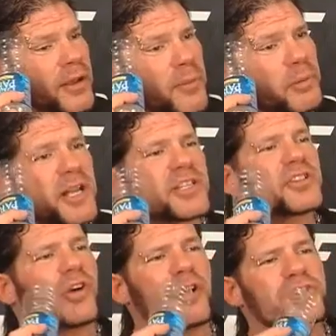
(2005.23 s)
Plus, it's
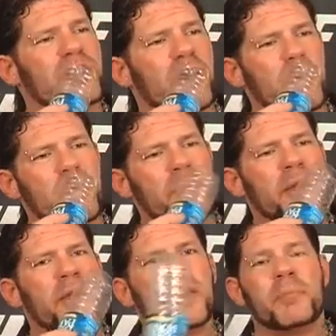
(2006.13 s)
also,
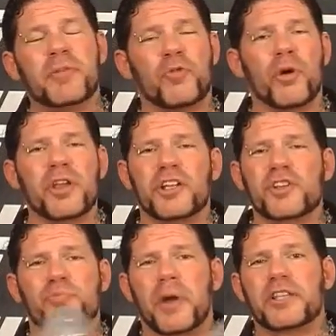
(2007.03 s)
before you could
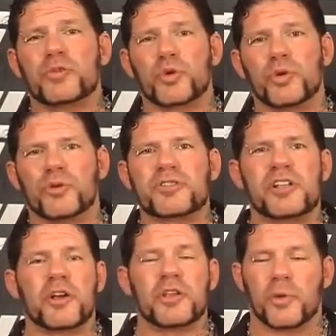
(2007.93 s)
just break the rules. You
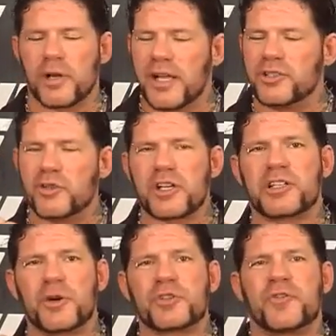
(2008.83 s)
know, you weren't allowed to use a
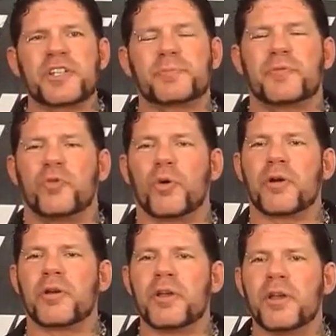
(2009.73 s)
closed fist
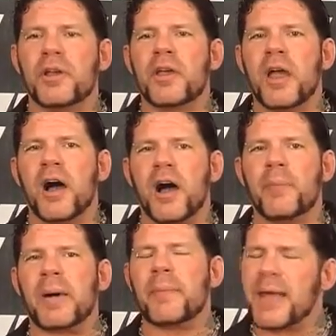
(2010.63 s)
before.
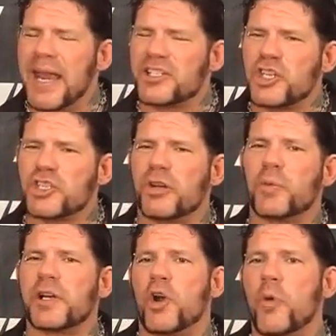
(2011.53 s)
I'm not actually certain
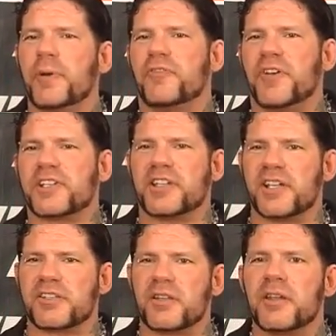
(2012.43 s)
what an open fist
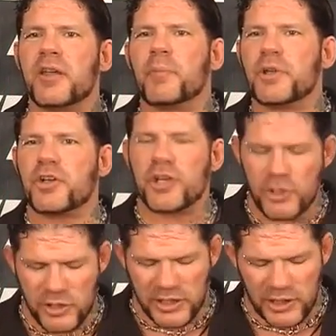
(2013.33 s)
is, but you could
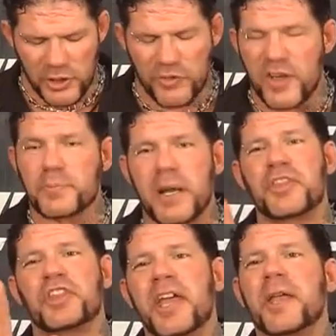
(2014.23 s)
use a closed fist. But I
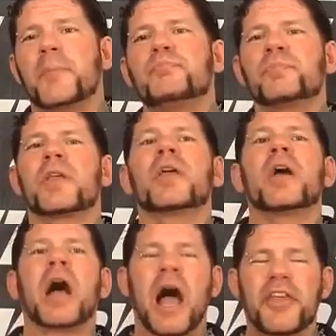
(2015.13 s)

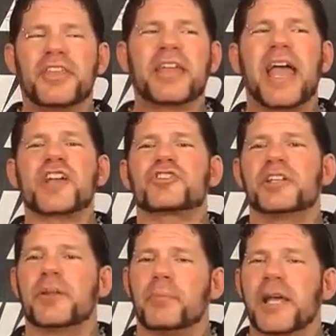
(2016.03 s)
think actually
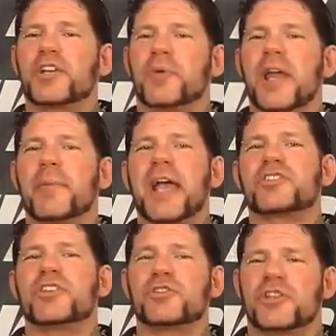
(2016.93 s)
that Mike Graham
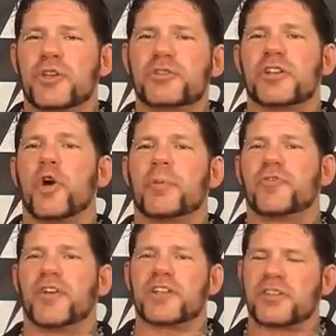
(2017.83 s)
actually used to use an open
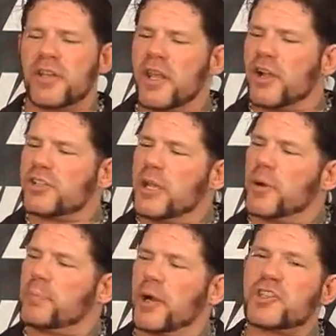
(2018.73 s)
fist because he
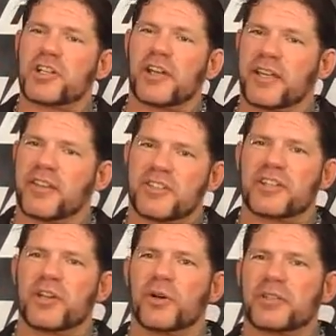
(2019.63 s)
would punch you like this in
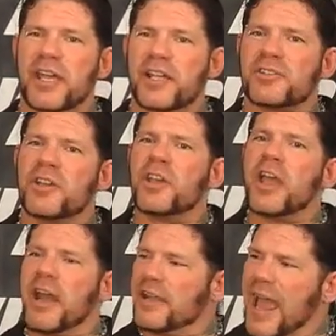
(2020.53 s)
the old days,
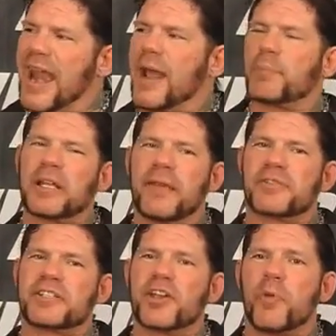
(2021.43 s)
and that I believe
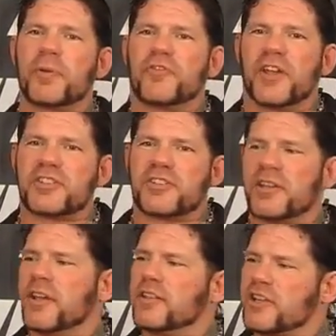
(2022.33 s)
is the open fist.
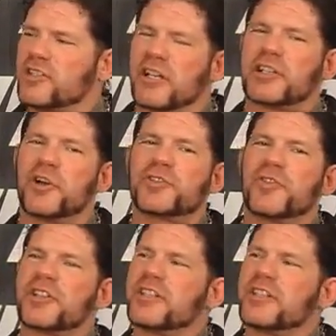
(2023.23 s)
This is a closed fist.